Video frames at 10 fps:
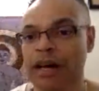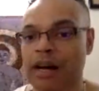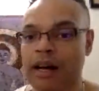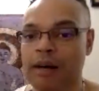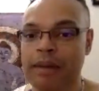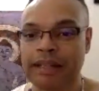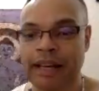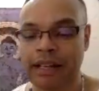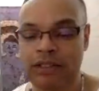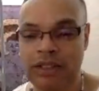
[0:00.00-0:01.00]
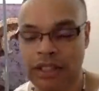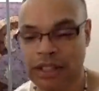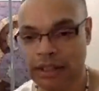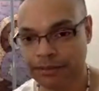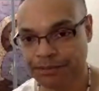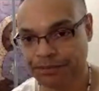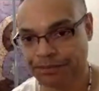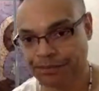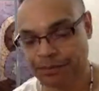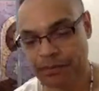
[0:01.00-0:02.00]
And as the
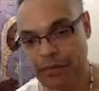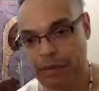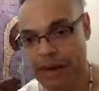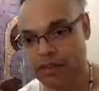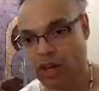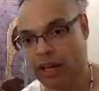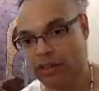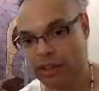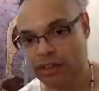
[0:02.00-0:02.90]
Magi's